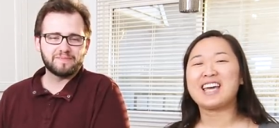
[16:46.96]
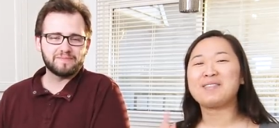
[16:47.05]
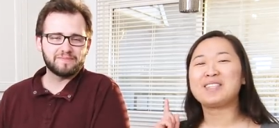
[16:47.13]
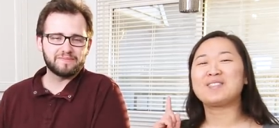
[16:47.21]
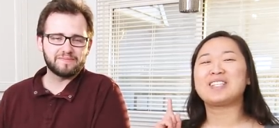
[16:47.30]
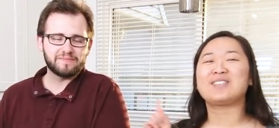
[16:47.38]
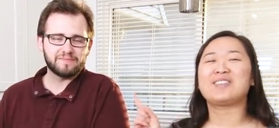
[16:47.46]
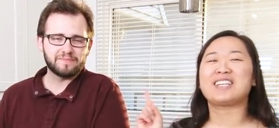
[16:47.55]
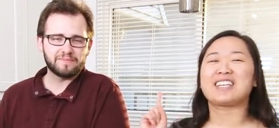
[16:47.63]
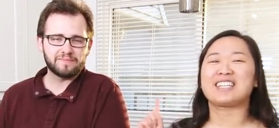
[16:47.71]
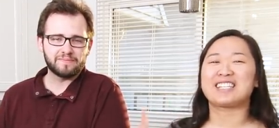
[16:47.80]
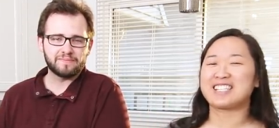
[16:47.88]
Speaker 1: and I'm the Viet
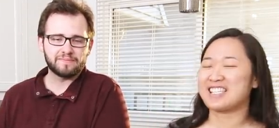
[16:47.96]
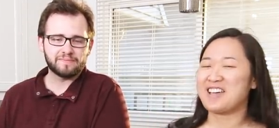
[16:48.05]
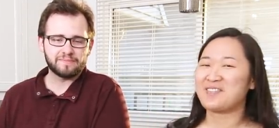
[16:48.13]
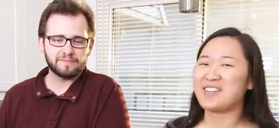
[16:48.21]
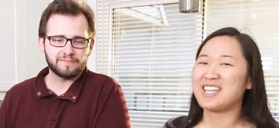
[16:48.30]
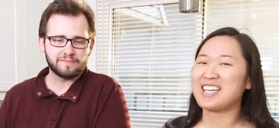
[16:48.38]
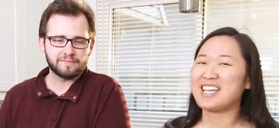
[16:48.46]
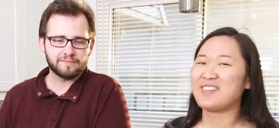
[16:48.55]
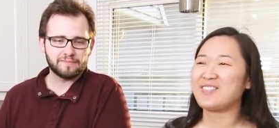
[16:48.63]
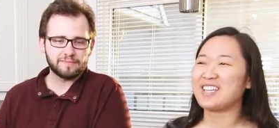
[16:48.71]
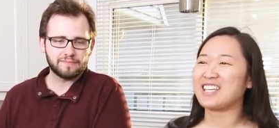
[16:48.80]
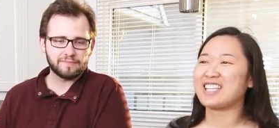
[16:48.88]
Vegan because I'm Viet and I'm
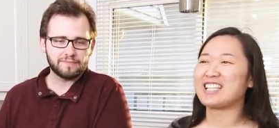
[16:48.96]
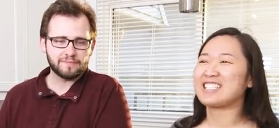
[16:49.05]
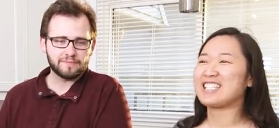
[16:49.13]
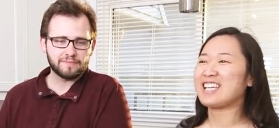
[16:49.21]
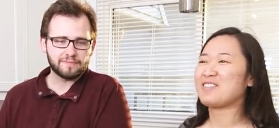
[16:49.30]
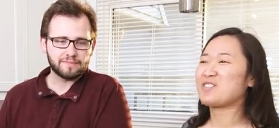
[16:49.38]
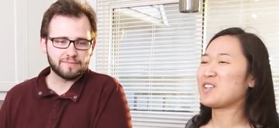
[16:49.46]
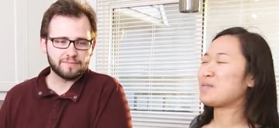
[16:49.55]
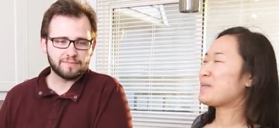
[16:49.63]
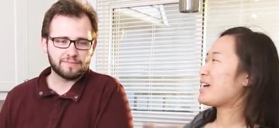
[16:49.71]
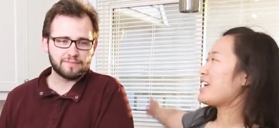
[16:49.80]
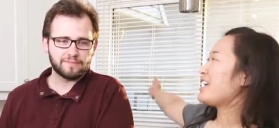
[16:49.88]
vegan and today I'm joined
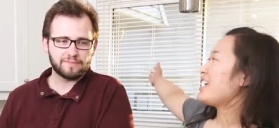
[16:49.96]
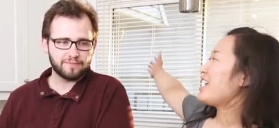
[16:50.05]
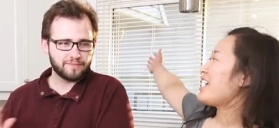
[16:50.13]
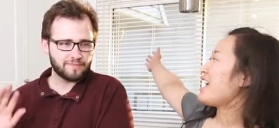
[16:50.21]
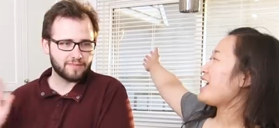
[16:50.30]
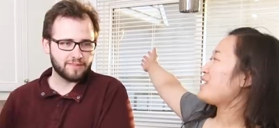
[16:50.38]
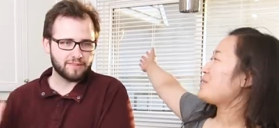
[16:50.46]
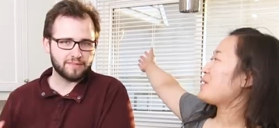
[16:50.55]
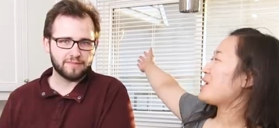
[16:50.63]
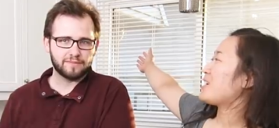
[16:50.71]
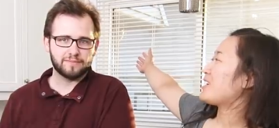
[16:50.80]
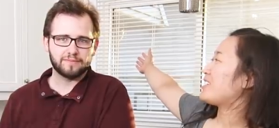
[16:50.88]
by
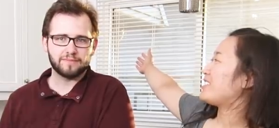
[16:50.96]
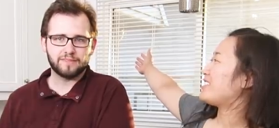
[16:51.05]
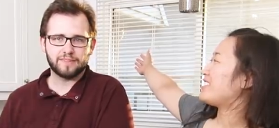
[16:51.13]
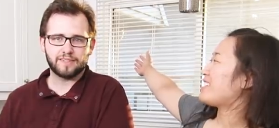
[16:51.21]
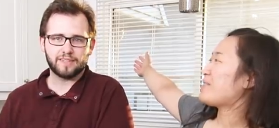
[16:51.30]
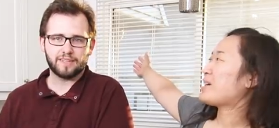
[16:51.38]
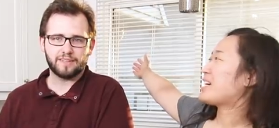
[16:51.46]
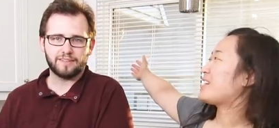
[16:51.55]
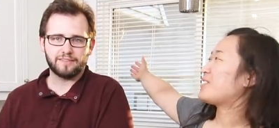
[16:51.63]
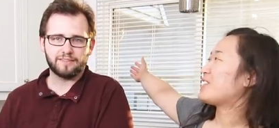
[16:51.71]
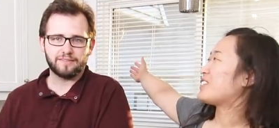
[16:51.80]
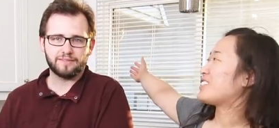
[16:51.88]
Edward. I'm not
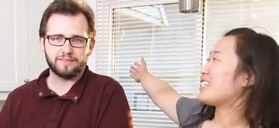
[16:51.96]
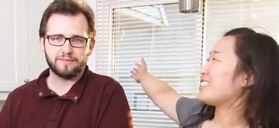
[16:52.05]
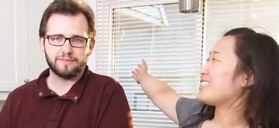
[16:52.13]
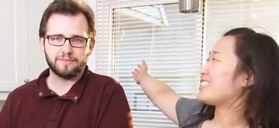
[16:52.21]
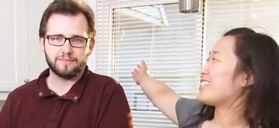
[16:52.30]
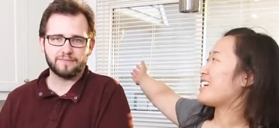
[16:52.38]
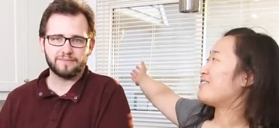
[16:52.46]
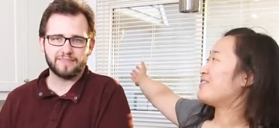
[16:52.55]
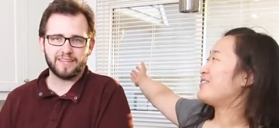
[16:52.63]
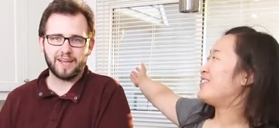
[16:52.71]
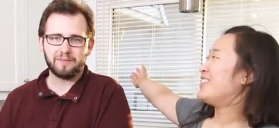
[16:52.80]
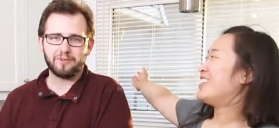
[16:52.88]
giving you the chance this time.
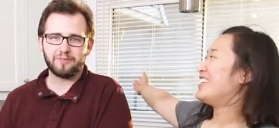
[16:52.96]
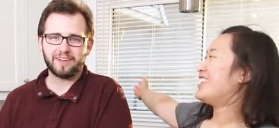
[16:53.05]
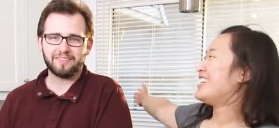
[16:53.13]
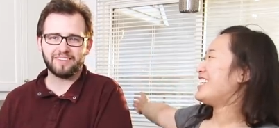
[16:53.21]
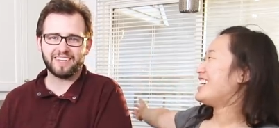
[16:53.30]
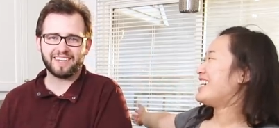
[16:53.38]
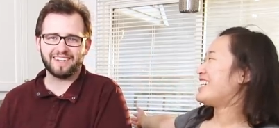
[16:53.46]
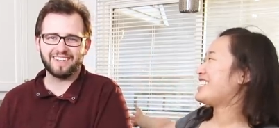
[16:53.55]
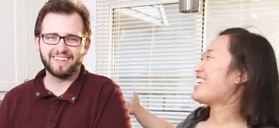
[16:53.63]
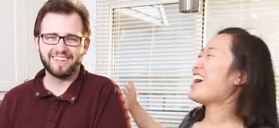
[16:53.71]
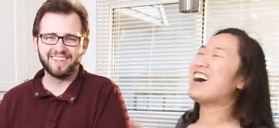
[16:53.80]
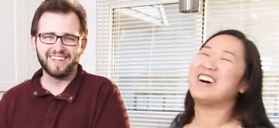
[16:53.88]
Speaker 2: I'm a white
Speaker 1: vegan.
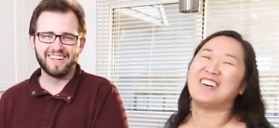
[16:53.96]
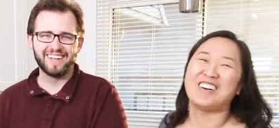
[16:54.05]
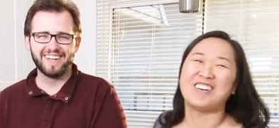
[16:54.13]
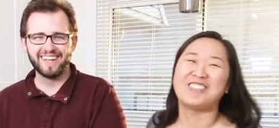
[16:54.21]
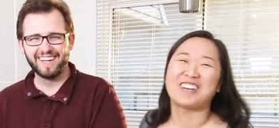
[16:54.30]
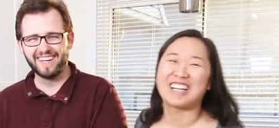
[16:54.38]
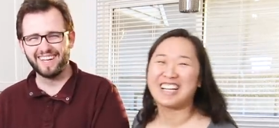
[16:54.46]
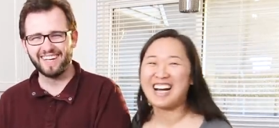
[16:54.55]
No, oh my